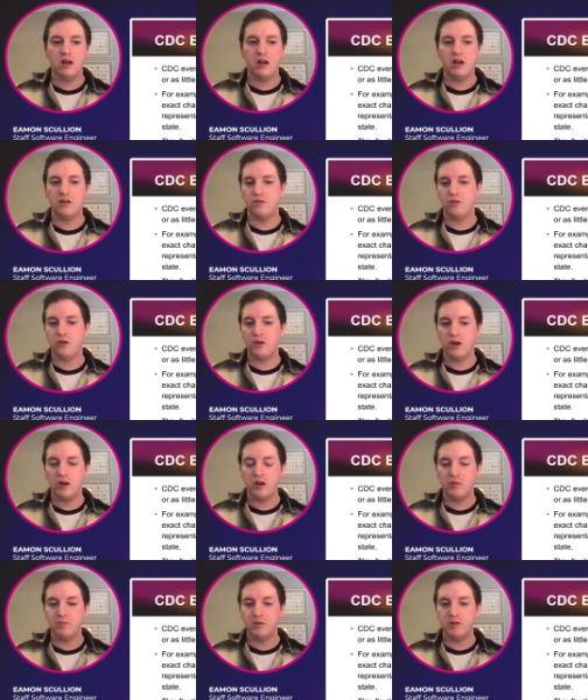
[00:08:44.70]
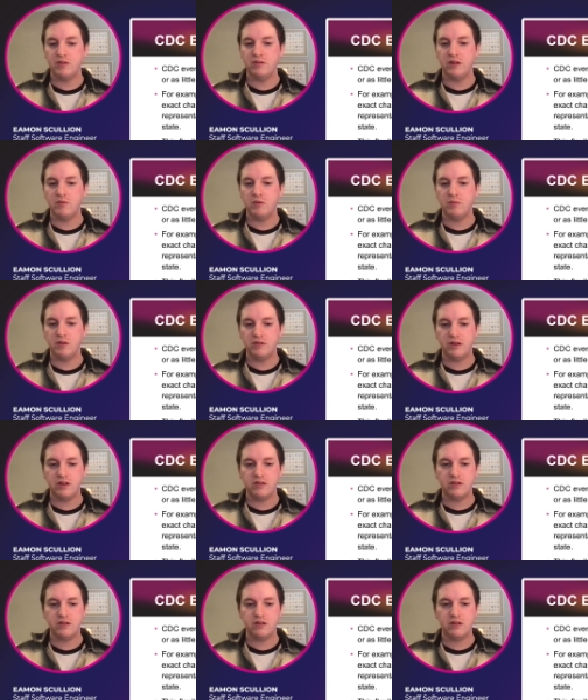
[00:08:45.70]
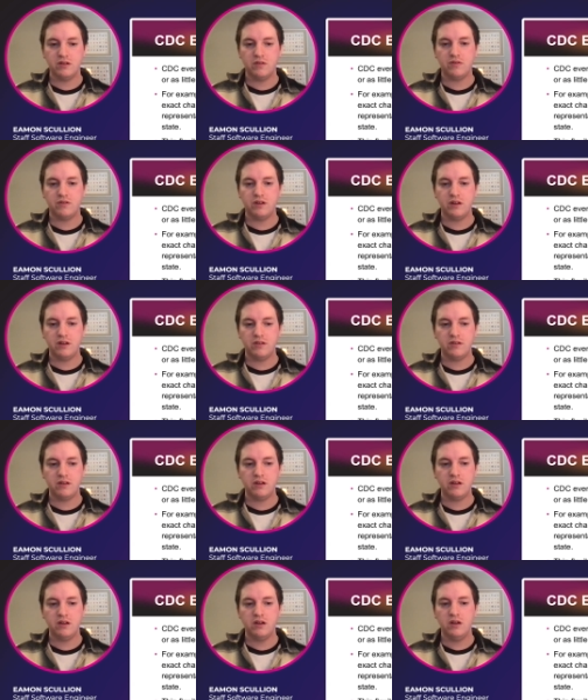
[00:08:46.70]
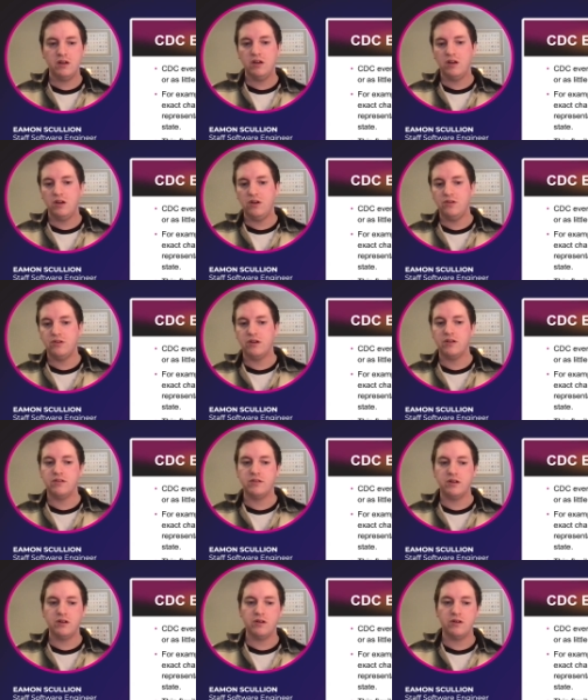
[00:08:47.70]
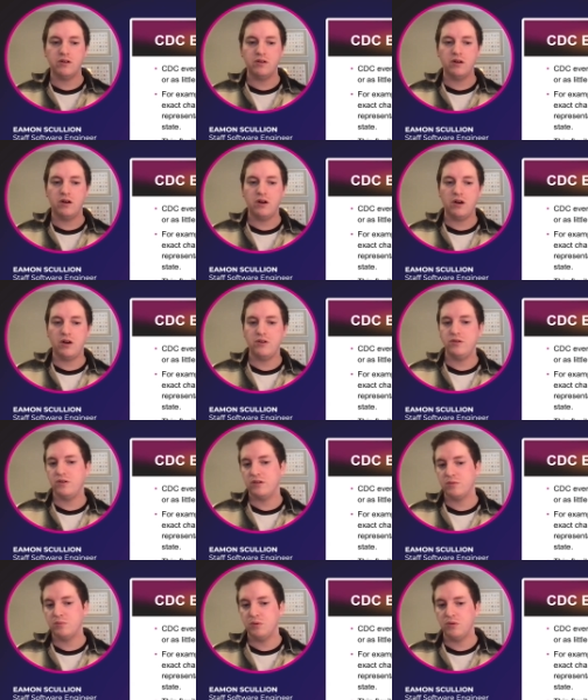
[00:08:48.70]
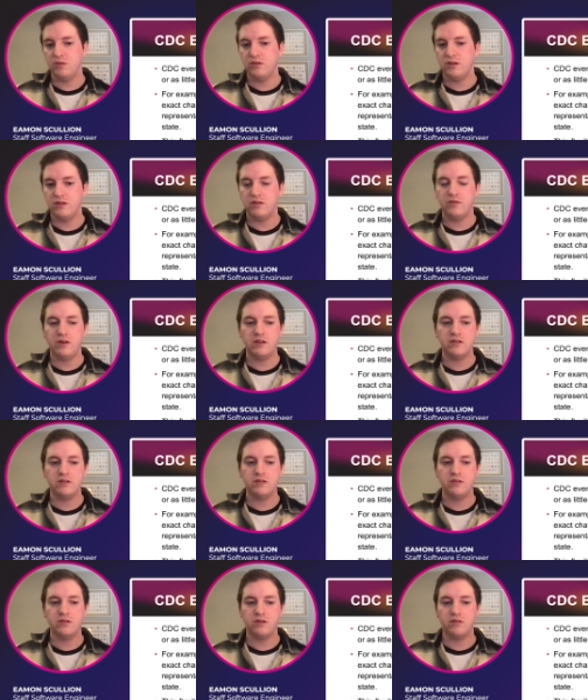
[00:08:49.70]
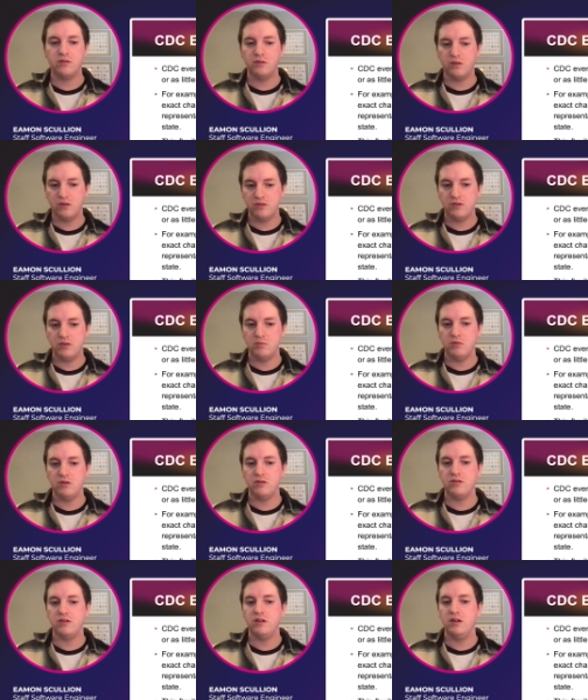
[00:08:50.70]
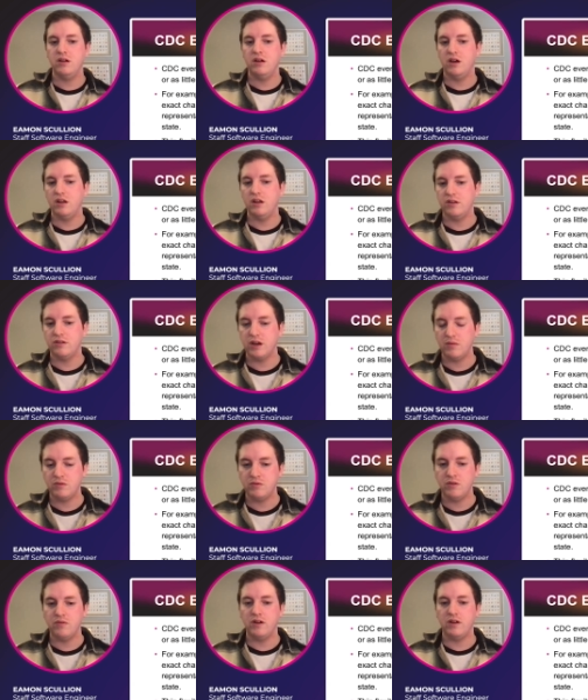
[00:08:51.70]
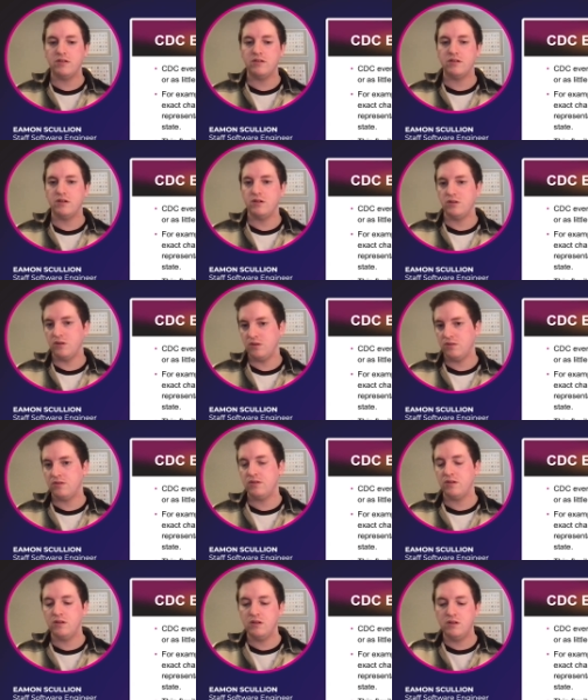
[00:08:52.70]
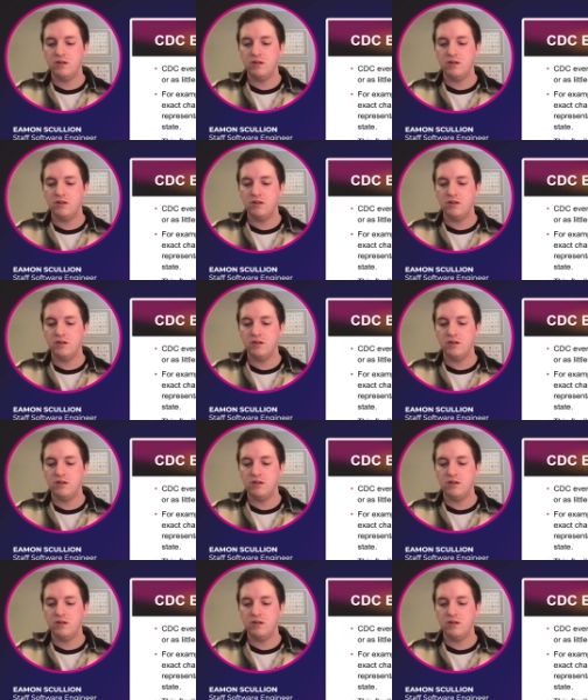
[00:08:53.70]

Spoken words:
And for your implementation of CDC, you should consider how you expose these events to external consumers and the types of events that you use.